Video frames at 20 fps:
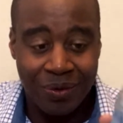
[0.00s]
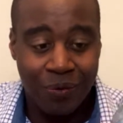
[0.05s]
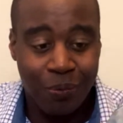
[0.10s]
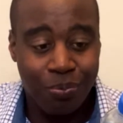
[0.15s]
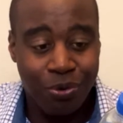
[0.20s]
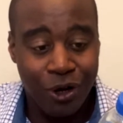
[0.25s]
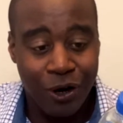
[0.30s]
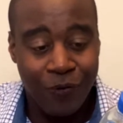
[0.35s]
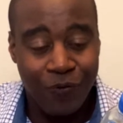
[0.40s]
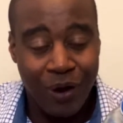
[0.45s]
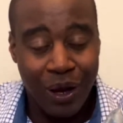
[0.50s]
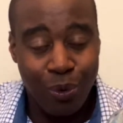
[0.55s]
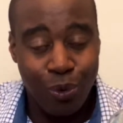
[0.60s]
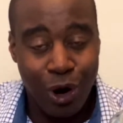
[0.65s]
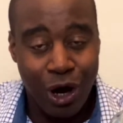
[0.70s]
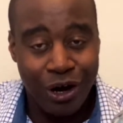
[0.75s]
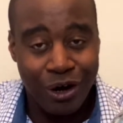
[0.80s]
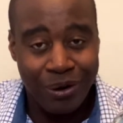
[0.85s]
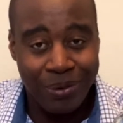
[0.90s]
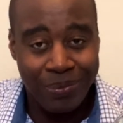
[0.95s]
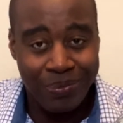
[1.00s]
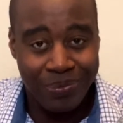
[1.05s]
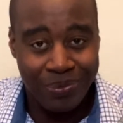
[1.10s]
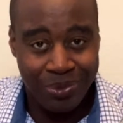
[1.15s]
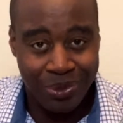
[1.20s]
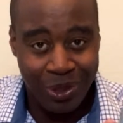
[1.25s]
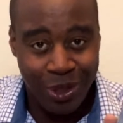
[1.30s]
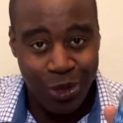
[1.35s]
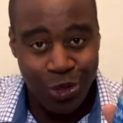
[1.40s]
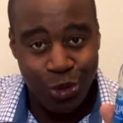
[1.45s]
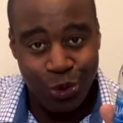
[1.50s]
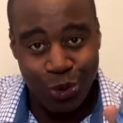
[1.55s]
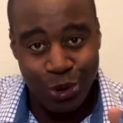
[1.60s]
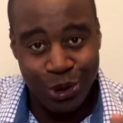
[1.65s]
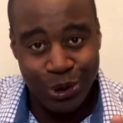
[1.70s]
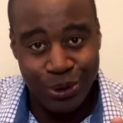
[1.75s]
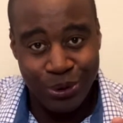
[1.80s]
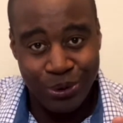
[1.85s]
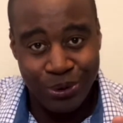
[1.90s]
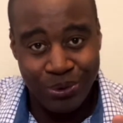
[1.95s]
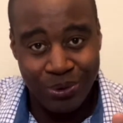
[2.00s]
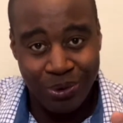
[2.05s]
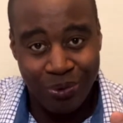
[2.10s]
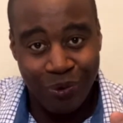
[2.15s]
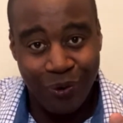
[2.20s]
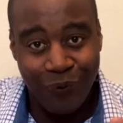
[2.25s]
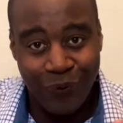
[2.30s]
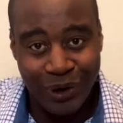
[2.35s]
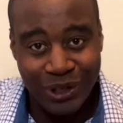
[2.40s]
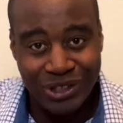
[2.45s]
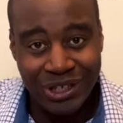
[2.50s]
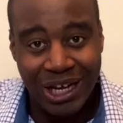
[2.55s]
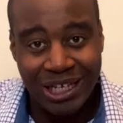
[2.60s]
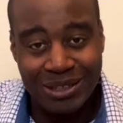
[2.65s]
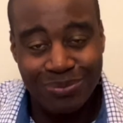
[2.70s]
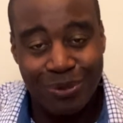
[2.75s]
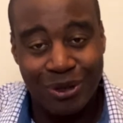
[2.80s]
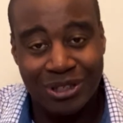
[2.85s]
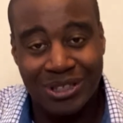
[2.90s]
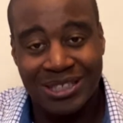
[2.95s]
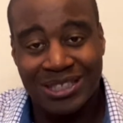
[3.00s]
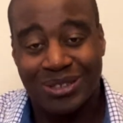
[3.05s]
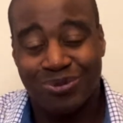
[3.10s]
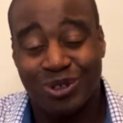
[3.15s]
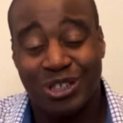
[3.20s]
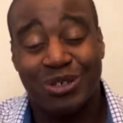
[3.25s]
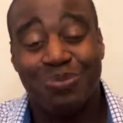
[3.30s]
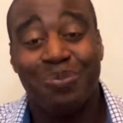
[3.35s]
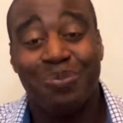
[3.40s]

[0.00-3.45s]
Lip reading: purified water through reverse osmosis, which